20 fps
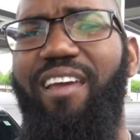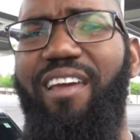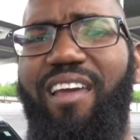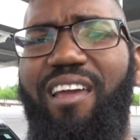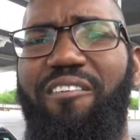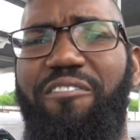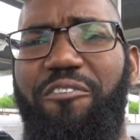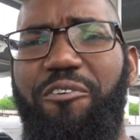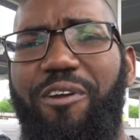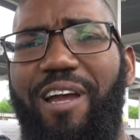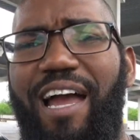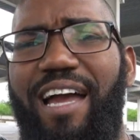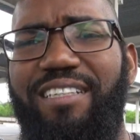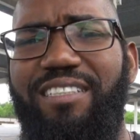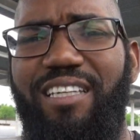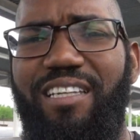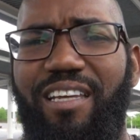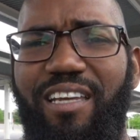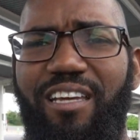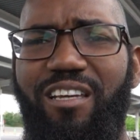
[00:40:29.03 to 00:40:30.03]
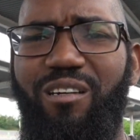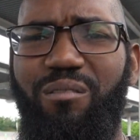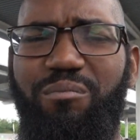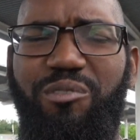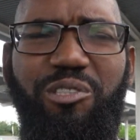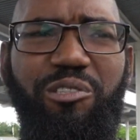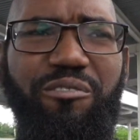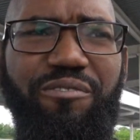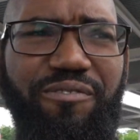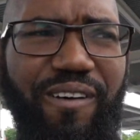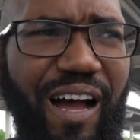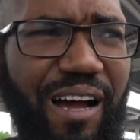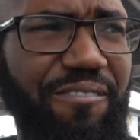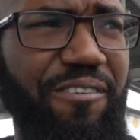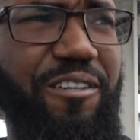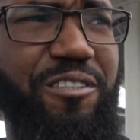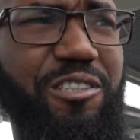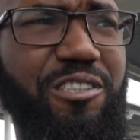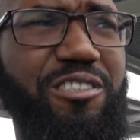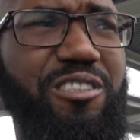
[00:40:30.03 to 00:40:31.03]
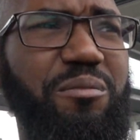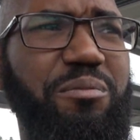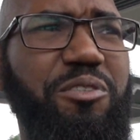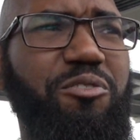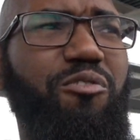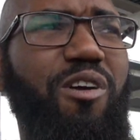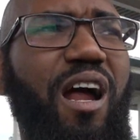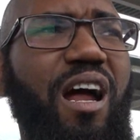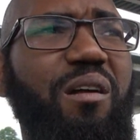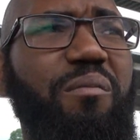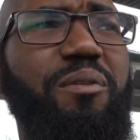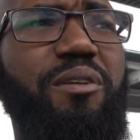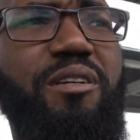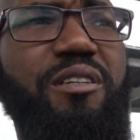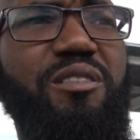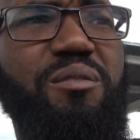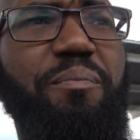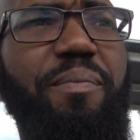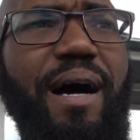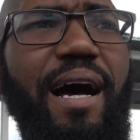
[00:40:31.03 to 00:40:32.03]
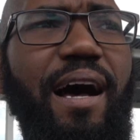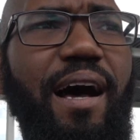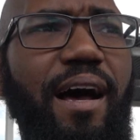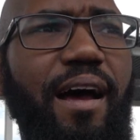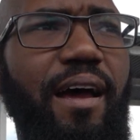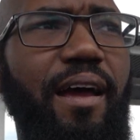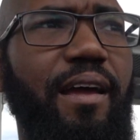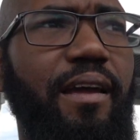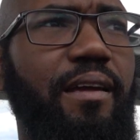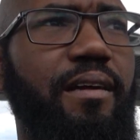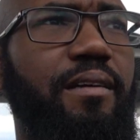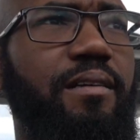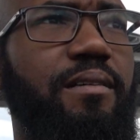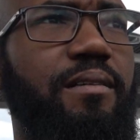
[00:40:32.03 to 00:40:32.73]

If you guys can get him to 500 subscribers by,